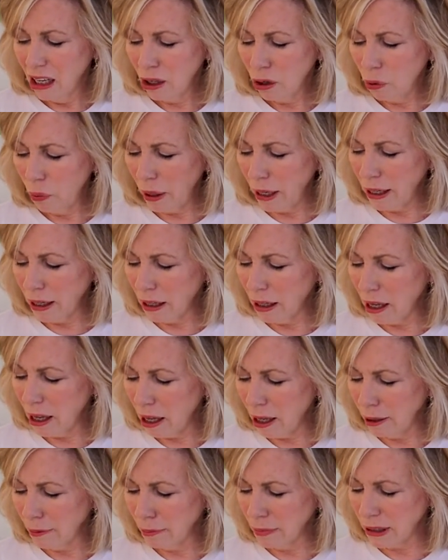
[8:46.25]
Queen of
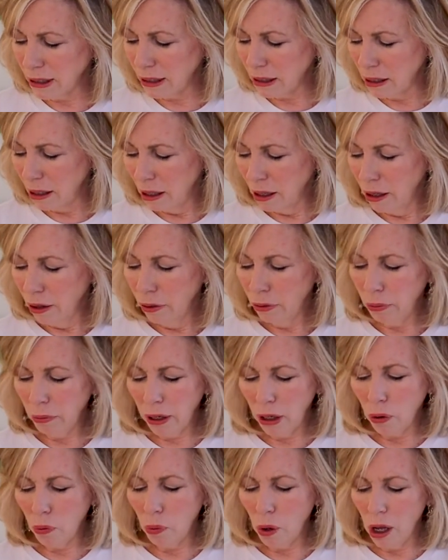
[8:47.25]
Cups,
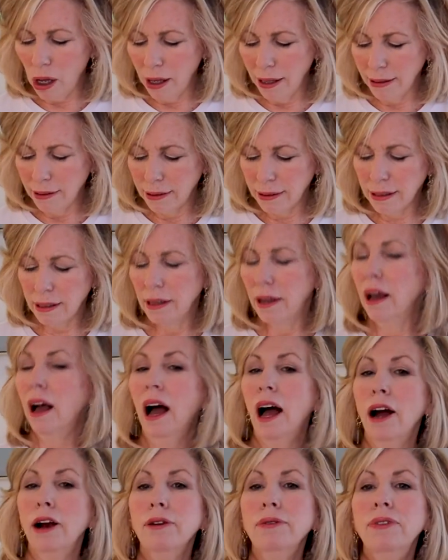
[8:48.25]
Three of Wands.
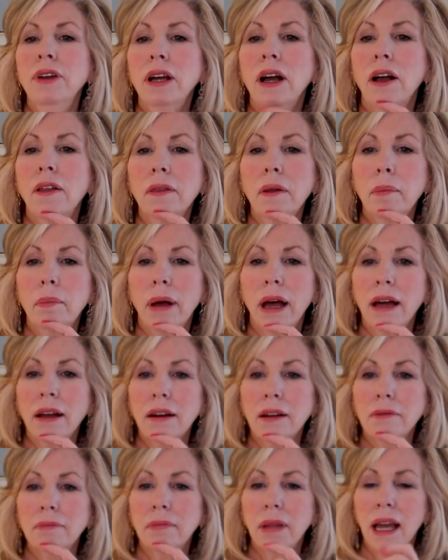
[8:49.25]
Hierophant on the
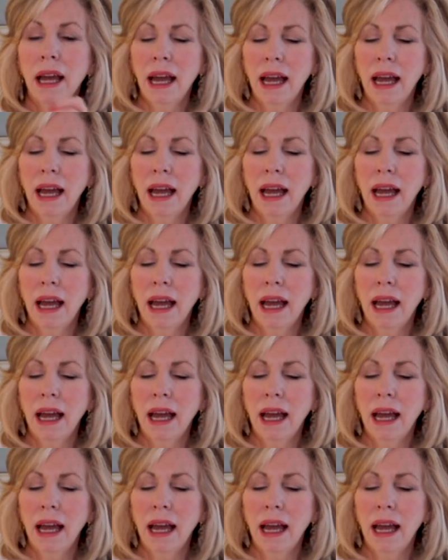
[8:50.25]
bottom.